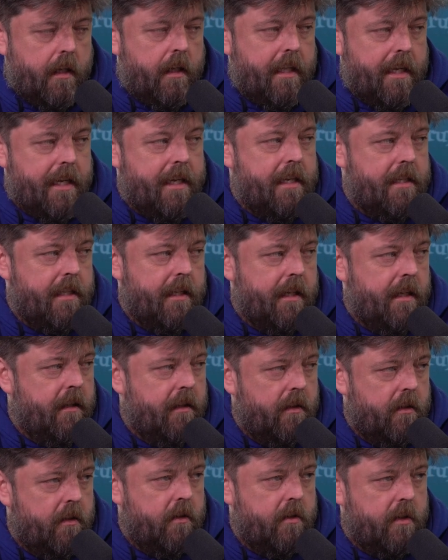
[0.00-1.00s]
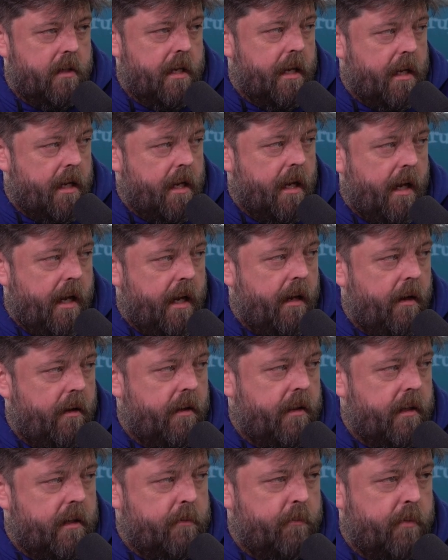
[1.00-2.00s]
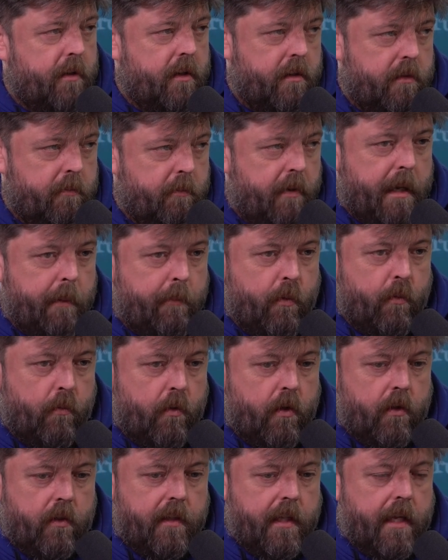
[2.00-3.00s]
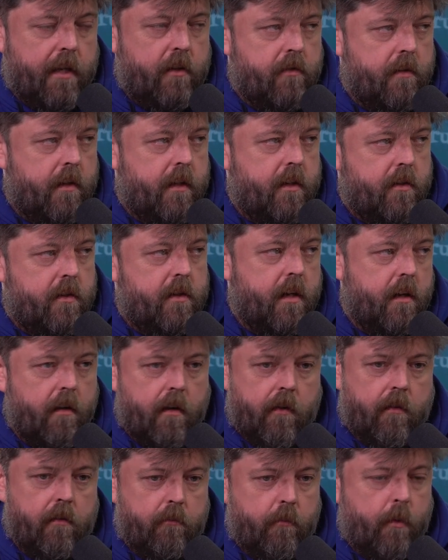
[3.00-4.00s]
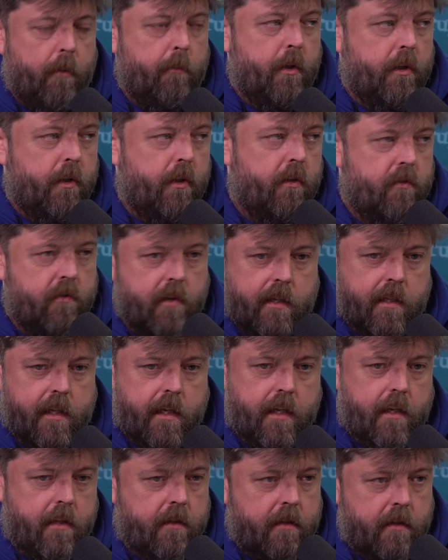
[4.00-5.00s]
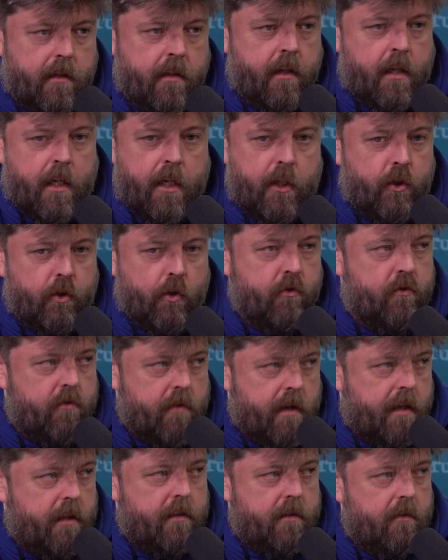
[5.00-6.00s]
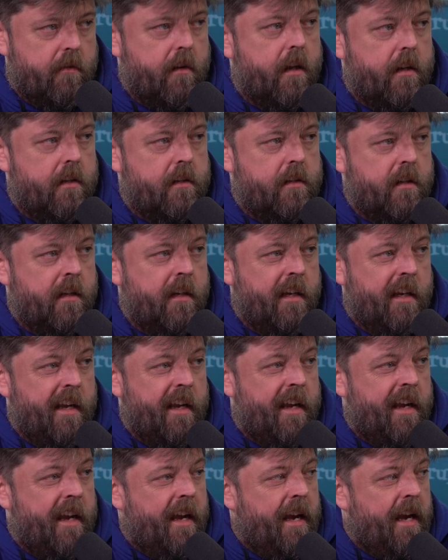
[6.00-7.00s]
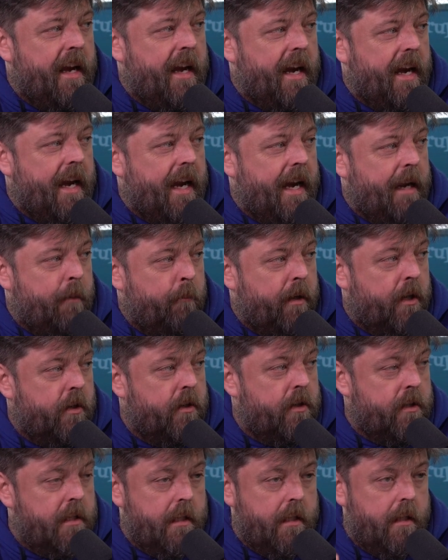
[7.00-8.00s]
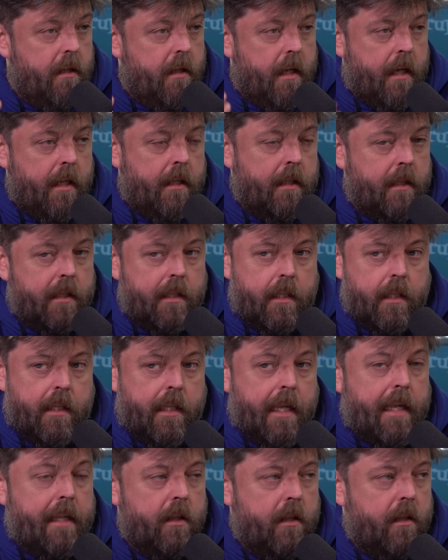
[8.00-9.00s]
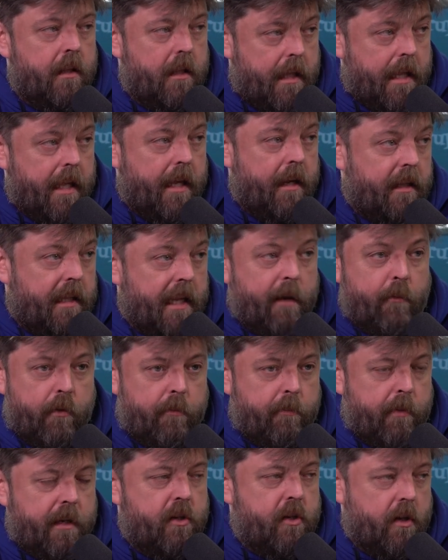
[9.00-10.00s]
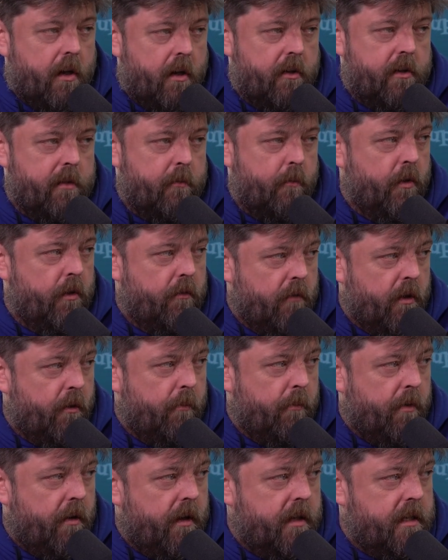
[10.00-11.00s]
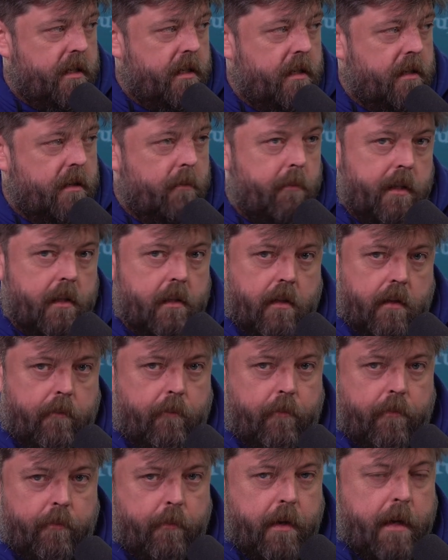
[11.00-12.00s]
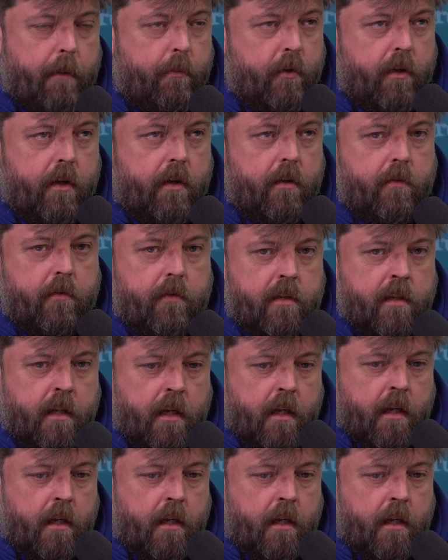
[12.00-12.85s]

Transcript: easily just get cut out of this because people would naturally just go, oh, want my dog trainer, take it to Dog Trainers Are Us. And because, and then they would be charging what the real price is. I mean, look, people use